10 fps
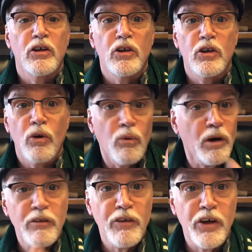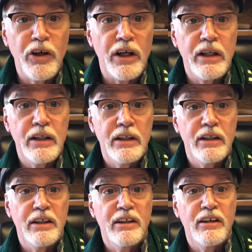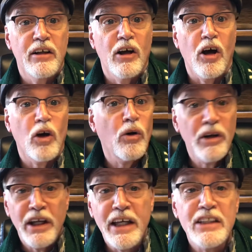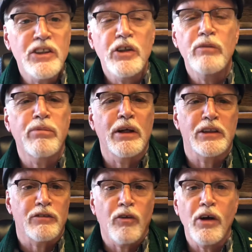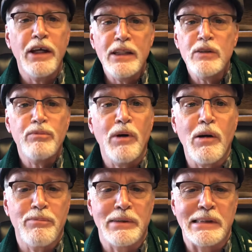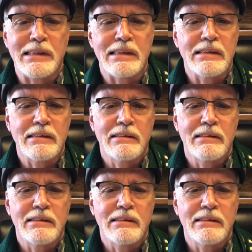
to work for good, according to his good pleasure, for his purposes.